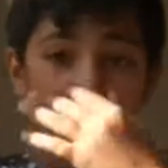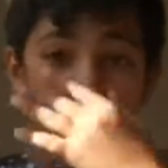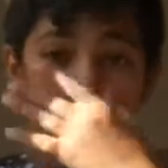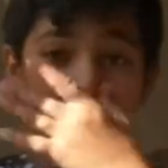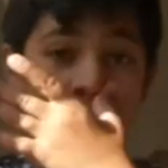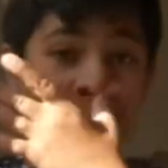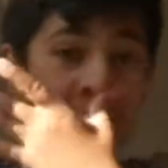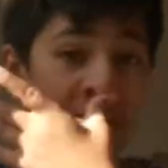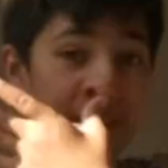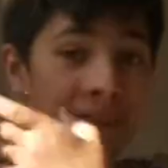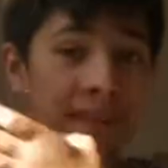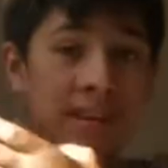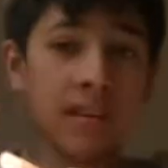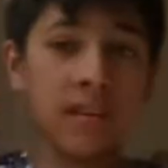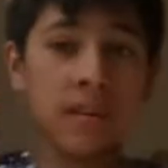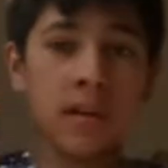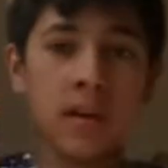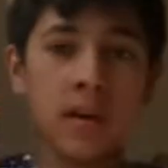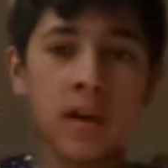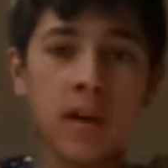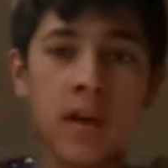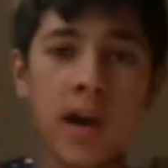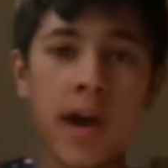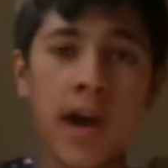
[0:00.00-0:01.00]
And
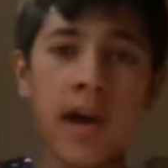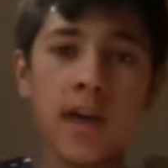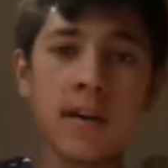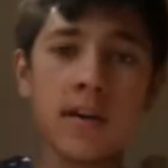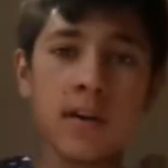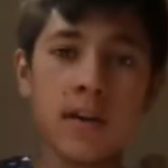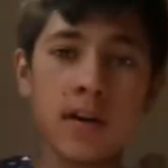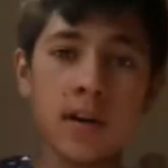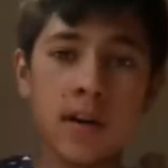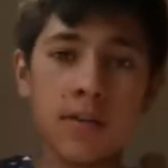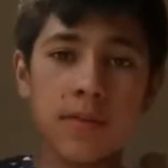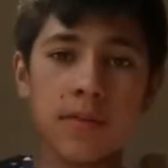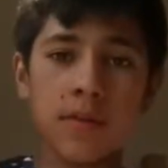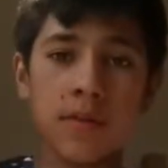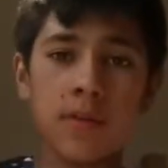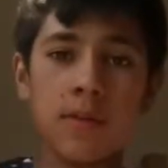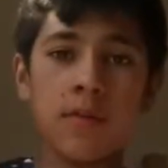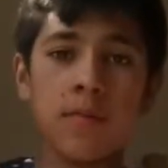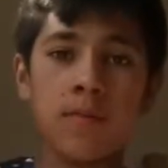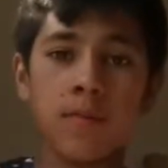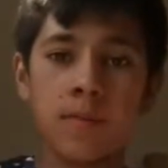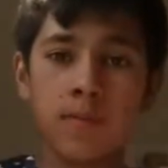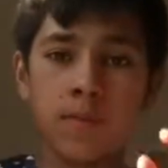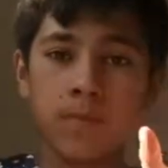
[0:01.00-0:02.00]
I had
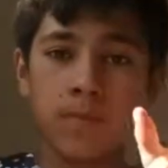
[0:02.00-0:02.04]
another